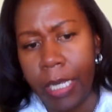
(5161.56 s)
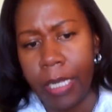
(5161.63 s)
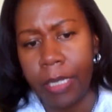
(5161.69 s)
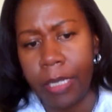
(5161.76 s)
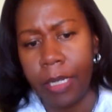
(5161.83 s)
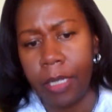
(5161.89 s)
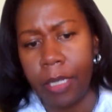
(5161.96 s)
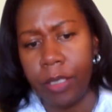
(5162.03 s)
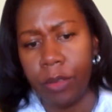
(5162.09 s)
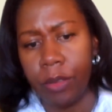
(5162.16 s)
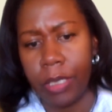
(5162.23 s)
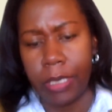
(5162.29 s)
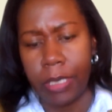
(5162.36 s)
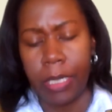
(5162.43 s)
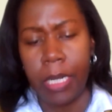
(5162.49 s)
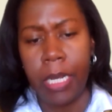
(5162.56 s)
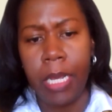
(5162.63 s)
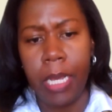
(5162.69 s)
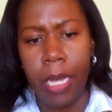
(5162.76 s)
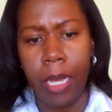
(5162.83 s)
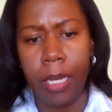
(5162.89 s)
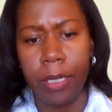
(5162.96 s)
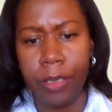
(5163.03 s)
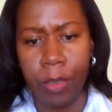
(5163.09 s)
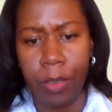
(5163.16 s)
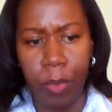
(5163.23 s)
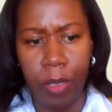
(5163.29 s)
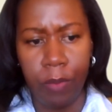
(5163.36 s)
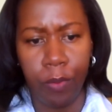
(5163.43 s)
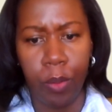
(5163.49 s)
and you'll get
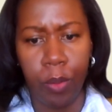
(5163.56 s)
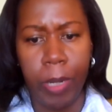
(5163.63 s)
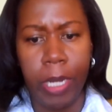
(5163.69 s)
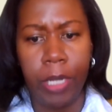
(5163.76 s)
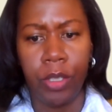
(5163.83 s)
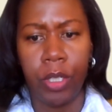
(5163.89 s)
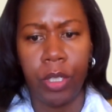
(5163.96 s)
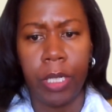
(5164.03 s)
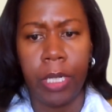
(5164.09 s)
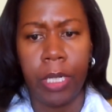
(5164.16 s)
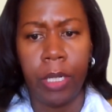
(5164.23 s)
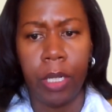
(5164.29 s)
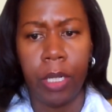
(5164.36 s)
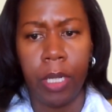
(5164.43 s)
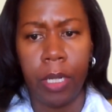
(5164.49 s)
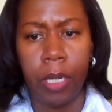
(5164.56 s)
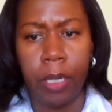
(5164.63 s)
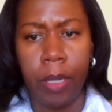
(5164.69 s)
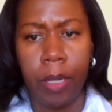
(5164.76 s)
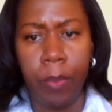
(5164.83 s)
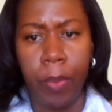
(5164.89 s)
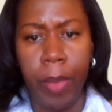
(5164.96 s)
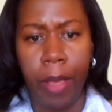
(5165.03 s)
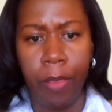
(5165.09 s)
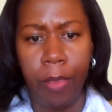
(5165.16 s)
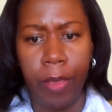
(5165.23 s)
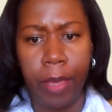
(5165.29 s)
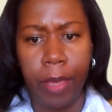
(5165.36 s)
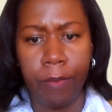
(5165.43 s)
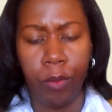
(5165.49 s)
some information
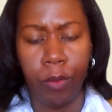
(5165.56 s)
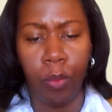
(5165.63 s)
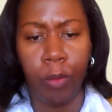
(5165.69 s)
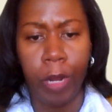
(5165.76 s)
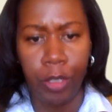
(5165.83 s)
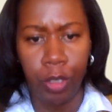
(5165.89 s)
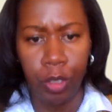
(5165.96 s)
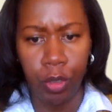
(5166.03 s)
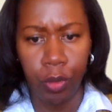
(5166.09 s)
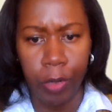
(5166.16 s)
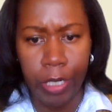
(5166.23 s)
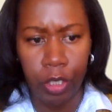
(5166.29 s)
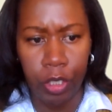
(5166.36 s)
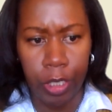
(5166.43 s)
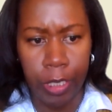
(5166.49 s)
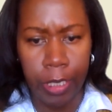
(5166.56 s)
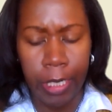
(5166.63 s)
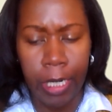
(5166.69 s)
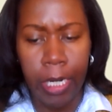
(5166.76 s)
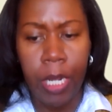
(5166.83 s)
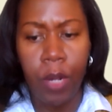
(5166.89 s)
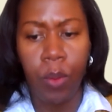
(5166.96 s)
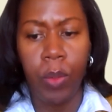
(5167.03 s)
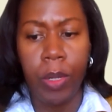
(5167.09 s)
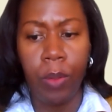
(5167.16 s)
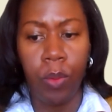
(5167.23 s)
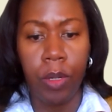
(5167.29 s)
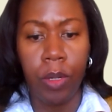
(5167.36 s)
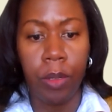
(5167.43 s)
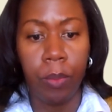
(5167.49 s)
about that for registration. We
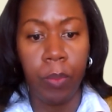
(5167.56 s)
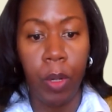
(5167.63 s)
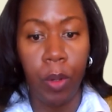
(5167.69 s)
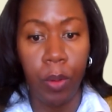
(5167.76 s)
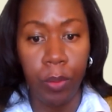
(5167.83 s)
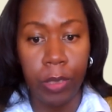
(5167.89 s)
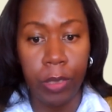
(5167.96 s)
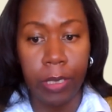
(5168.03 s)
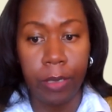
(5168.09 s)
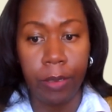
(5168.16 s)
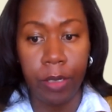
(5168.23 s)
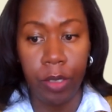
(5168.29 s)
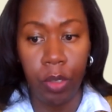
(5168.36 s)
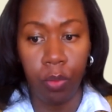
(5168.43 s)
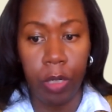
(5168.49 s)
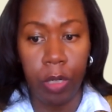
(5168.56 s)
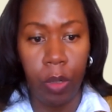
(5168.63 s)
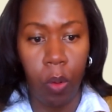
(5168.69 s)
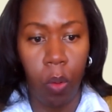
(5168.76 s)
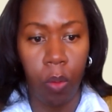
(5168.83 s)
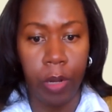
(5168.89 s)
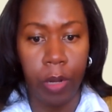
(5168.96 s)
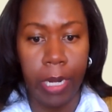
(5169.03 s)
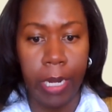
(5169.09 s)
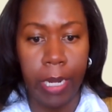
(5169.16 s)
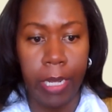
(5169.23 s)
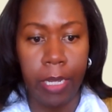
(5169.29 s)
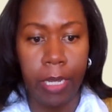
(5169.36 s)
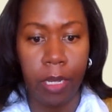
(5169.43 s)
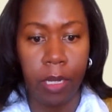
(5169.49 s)
will post this
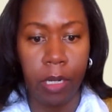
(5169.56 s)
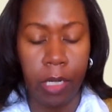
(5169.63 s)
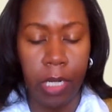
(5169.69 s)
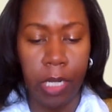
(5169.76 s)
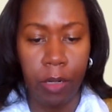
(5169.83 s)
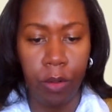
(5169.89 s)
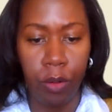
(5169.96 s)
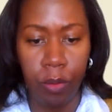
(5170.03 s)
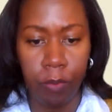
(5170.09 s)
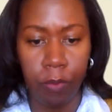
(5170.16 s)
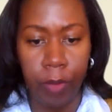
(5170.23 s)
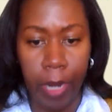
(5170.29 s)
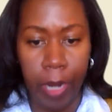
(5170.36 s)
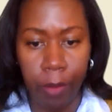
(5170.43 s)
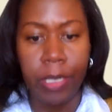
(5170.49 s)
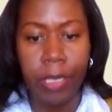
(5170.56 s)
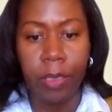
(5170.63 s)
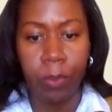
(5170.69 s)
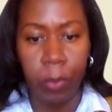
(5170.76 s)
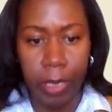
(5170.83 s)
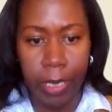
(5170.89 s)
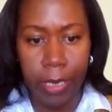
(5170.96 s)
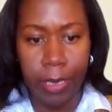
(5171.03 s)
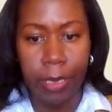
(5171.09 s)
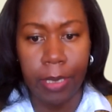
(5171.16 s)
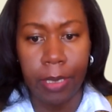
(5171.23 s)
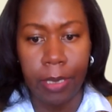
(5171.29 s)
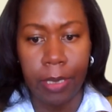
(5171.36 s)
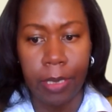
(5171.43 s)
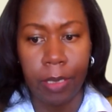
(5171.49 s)
recording in various
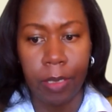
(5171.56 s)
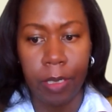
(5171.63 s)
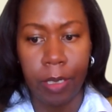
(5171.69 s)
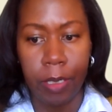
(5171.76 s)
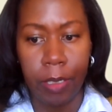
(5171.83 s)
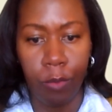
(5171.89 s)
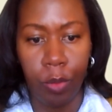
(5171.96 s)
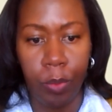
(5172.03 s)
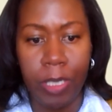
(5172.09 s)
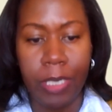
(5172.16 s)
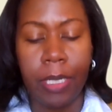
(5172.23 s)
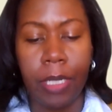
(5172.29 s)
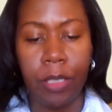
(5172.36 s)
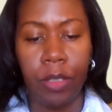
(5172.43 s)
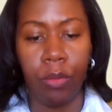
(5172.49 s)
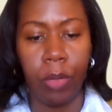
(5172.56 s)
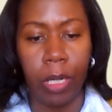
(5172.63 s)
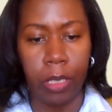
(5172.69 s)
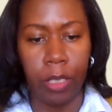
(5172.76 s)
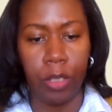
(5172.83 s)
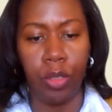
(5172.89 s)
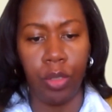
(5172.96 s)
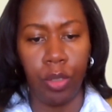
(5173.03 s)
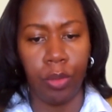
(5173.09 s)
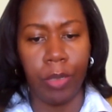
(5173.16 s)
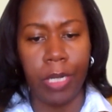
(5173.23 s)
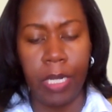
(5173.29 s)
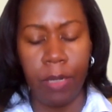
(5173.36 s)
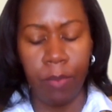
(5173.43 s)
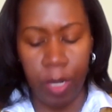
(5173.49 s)
places. It will be sent directly to your
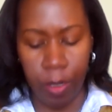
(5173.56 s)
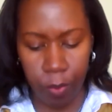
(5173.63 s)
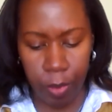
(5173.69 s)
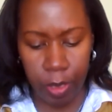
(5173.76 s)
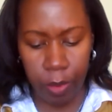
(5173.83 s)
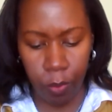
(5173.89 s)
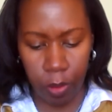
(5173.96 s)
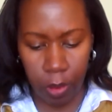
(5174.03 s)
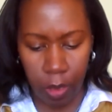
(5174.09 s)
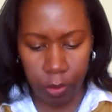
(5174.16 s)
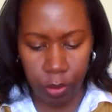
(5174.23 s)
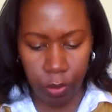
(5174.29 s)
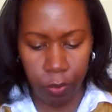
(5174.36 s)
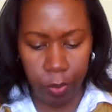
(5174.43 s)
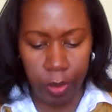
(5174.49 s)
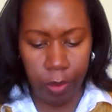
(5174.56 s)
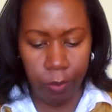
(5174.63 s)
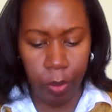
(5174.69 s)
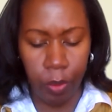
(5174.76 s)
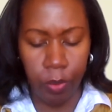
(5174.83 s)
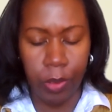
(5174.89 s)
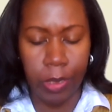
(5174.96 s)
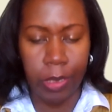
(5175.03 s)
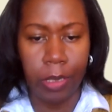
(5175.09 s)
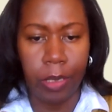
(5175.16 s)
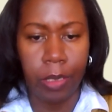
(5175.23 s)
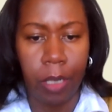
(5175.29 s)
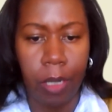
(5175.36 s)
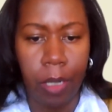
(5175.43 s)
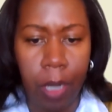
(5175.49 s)
email, but it will also be
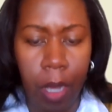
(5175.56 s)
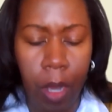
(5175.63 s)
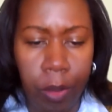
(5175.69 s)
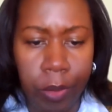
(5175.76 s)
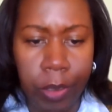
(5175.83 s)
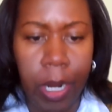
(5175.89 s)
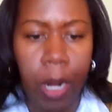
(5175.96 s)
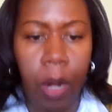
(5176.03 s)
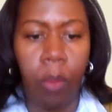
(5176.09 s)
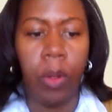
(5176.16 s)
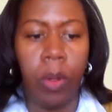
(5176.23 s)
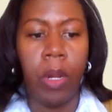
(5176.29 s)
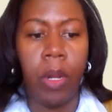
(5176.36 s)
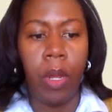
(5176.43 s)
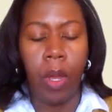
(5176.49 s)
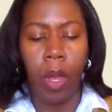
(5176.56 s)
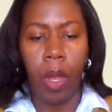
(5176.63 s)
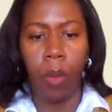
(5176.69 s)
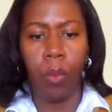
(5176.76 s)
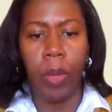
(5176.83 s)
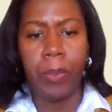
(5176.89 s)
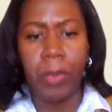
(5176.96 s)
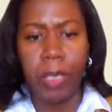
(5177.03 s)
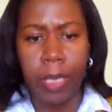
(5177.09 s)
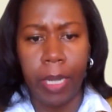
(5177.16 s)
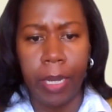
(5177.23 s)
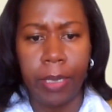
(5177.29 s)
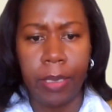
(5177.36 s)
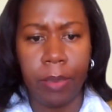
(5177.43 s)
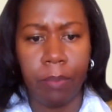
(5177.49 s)
posted on our
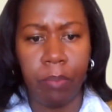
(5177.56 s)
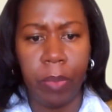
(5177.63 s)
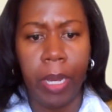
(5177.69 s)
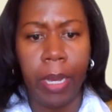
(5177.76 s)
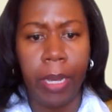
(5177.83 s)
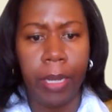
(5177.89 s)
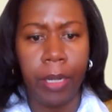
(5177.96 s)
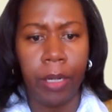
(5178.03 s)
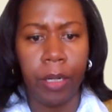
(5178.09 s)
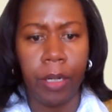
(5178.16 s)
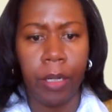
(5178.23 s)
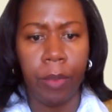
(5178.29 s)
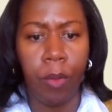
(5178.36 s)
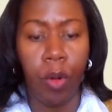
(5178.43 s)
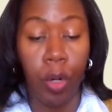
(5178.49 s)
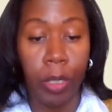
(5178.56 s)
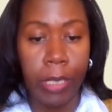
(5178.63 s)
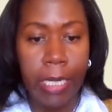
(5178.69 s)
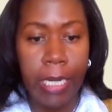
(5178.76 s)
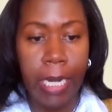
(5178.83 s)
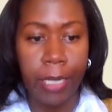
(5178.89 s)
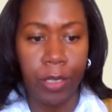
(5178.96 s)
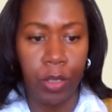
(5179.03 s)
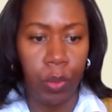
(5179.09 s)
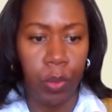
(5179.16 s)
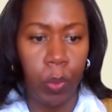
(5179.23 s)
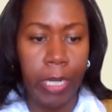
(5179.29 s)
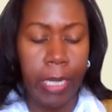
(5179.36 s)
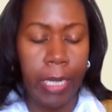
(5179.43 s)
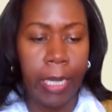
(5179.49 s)
website by early next
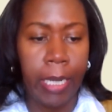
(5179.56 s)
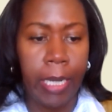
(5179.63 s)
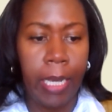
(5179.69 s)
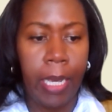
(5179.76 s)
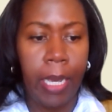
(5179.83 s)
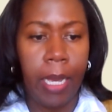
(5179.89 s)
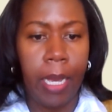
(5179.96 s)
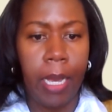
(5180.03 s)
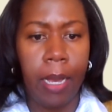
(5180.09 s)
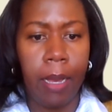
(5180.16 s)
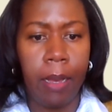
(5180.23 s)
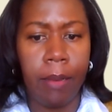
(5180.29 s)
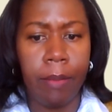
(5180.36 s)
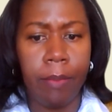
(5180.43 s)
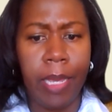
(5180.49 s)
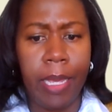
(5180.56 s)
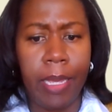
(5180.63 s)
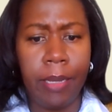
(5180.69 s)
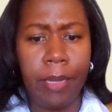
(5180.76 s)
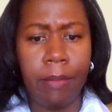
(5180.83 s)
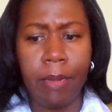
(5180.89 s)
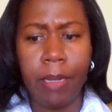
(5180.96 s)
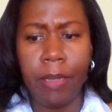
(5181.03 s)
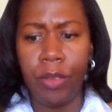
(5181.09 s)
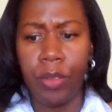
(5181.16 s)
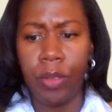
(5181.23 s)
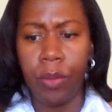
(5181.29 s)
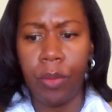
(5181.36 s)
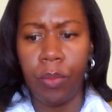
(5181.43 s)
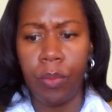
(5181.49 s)
week. And
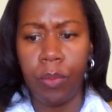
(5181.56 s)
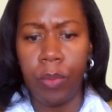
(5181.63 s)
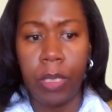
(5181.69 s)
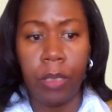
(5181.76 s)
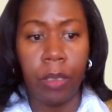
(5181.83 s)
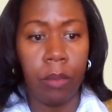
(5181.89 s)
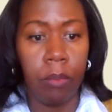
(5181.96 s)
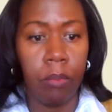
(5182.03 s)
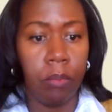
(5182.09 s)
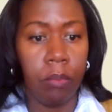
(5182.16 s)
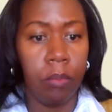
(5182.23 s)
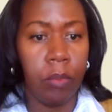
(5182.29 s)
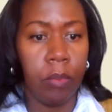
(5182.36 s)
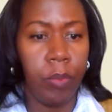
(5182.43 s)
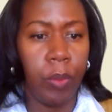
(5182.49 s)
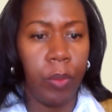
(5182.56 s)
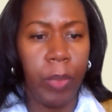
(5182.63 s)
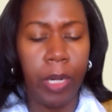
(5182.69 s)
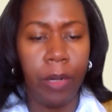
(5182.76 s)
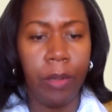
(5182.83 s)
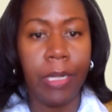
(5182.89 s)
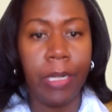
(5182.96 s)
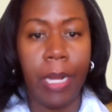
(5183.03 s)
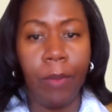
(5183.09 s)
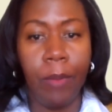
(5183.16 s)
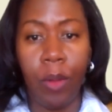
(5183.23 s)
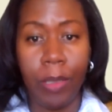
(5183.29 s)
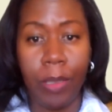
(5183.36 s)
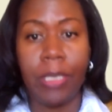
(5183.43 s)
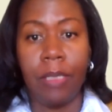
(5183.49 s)
so we're prepared, and I
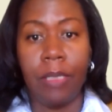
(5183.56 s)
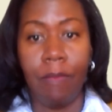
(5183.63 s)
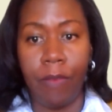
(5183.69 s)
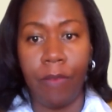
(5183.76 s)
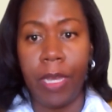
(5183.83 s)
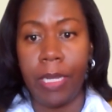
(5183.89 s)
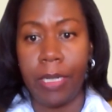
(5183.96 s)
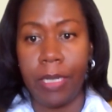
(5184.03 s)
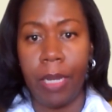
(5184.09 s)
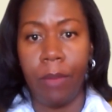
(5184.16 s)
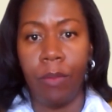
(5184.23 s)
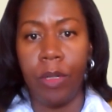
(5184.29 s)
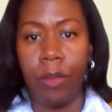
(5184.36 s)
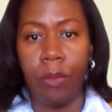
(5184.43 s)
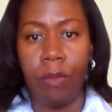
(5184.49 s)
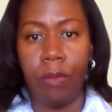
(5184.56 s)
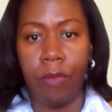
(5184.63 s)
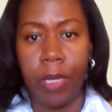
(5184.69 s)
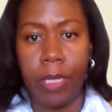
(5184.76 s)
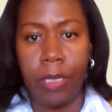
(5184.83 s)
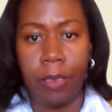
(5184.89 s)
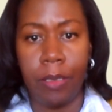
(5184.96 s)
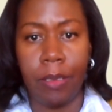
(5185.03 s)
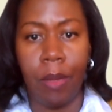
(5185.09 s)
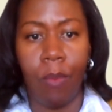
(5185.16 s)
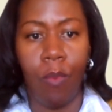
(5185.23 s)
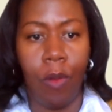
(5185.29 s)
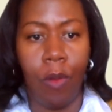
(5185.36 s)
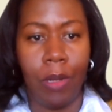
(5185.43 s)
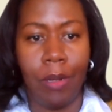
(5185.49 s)
want to invite
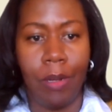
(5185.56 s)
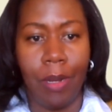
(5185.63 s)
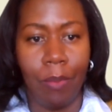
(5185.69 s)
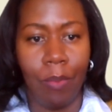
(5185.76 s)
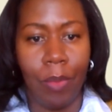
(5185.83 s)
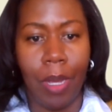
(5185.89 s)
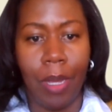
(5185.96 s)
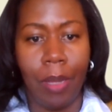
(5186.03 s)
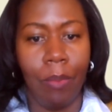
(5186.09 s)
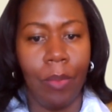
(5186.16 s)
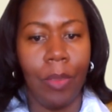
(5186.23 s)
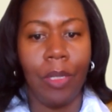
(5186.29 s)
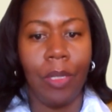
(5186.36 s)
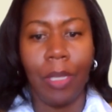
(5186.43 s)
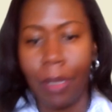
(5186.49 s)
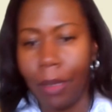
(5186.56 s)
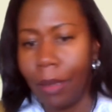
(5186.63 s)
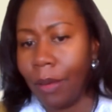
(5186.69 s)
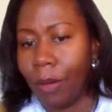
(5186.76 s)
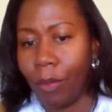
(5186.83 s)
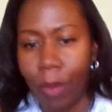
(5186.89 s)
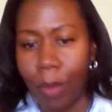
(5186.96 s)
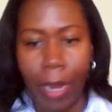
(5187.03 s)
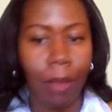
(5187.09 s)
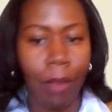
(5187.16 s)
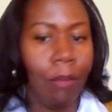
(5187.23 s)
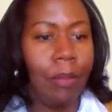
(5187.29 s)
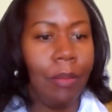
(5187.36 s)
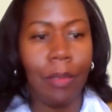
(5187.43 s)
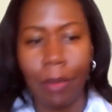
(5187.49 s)
someone, and I'm looking
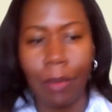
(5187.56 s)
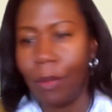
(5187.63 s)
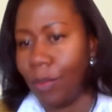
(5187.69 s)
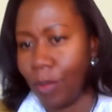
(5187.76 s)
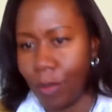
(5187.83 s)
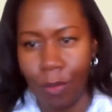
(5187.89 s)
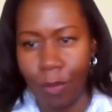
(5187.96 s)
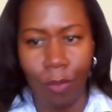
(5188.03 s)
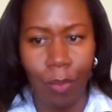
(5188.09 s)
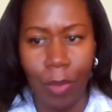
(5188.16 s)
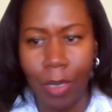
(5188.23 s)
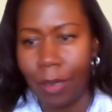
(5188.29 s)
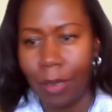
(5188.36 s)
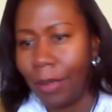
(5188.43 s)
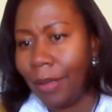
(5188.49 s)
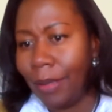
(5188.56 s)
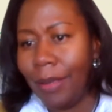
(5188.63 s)
around the room